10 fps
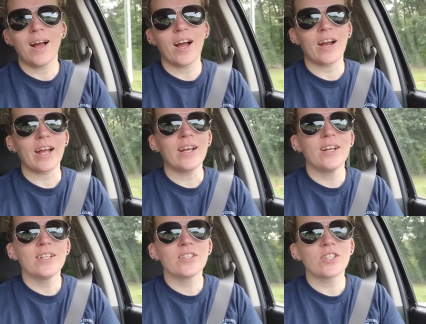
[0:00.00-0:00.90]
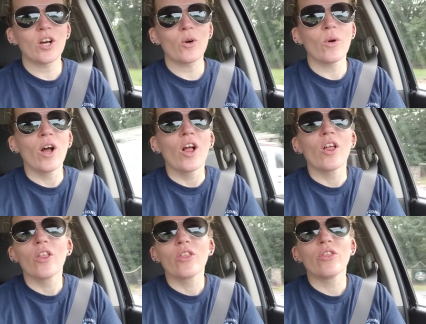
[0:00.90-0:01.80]
All right, so
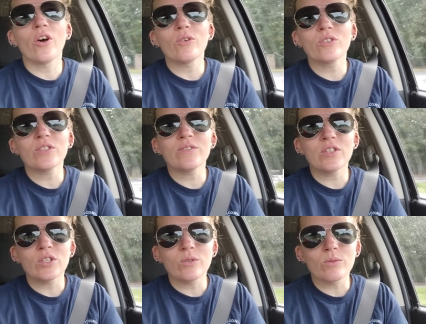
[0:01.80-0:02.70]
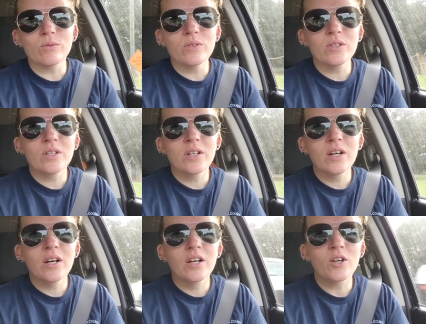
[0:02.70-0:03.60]
those of you
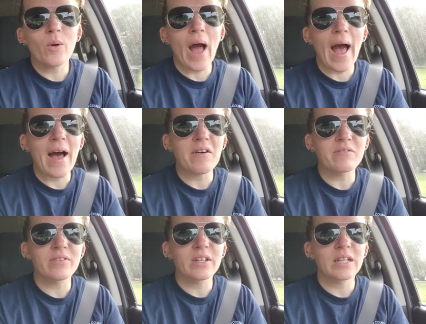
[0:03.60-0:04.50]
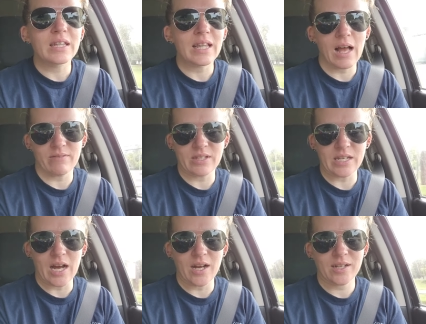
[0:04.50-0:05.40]
who have
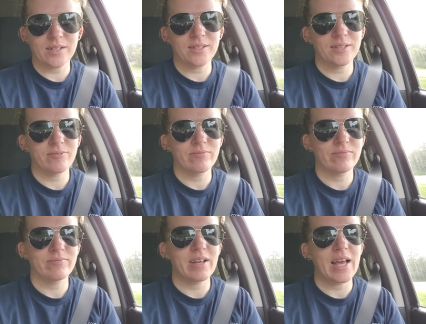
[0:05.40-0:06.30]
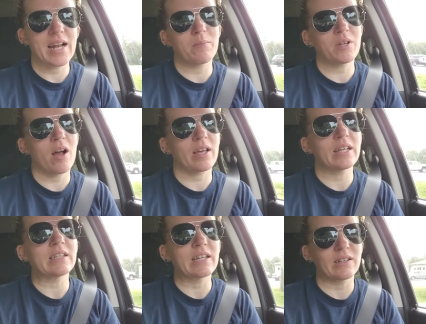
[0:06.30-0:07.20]
livestock, and I'm
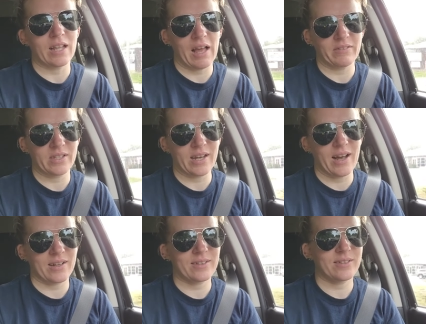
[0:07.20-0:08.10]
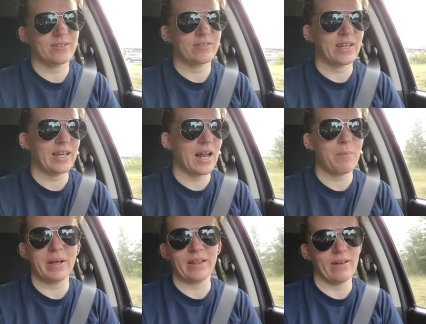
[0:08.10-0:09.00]
talking little livestock, okay,
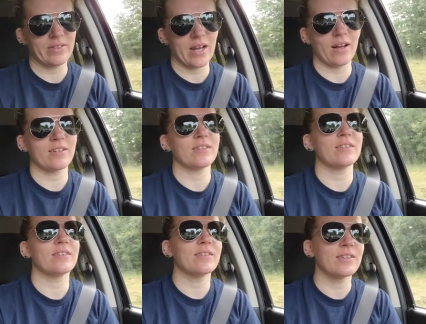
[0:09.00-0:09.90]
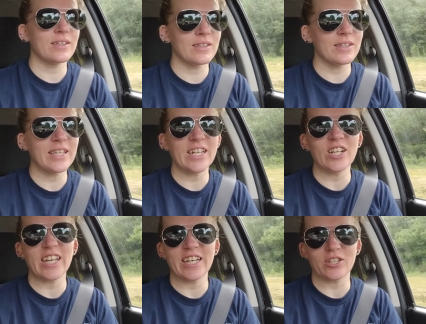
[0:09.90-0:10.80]
not big livestock,
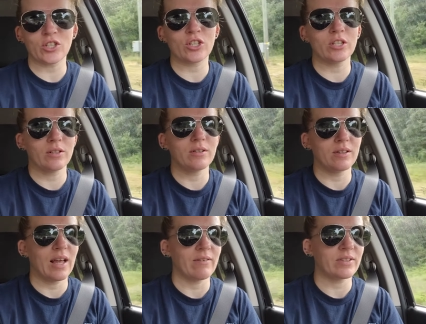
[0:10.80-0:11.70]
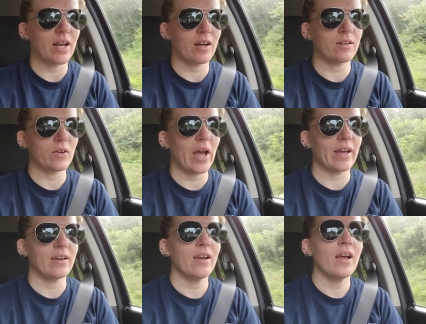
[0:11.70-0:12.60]
little-ish livestock, okay?